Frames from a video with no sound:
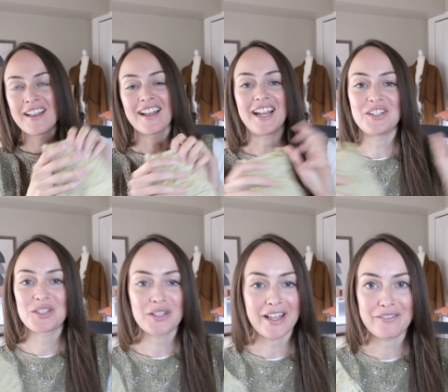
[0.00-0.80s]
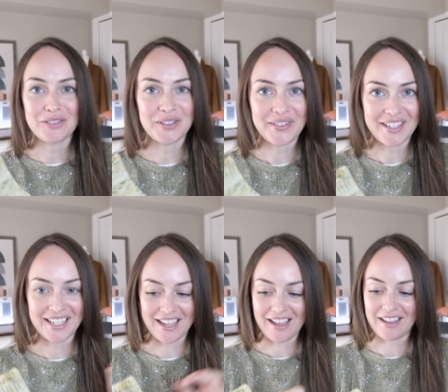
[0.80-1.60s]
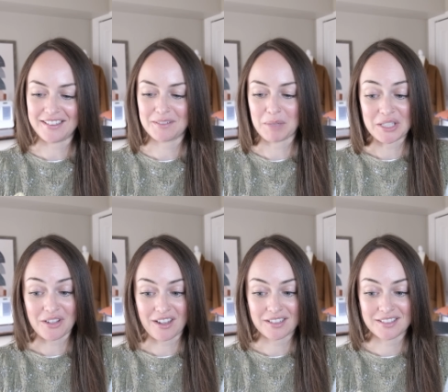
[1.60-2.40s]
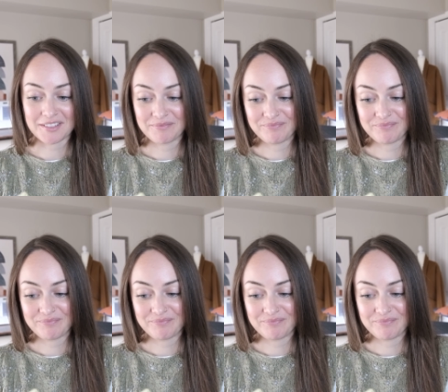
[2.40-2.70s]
I just love looking at my socks.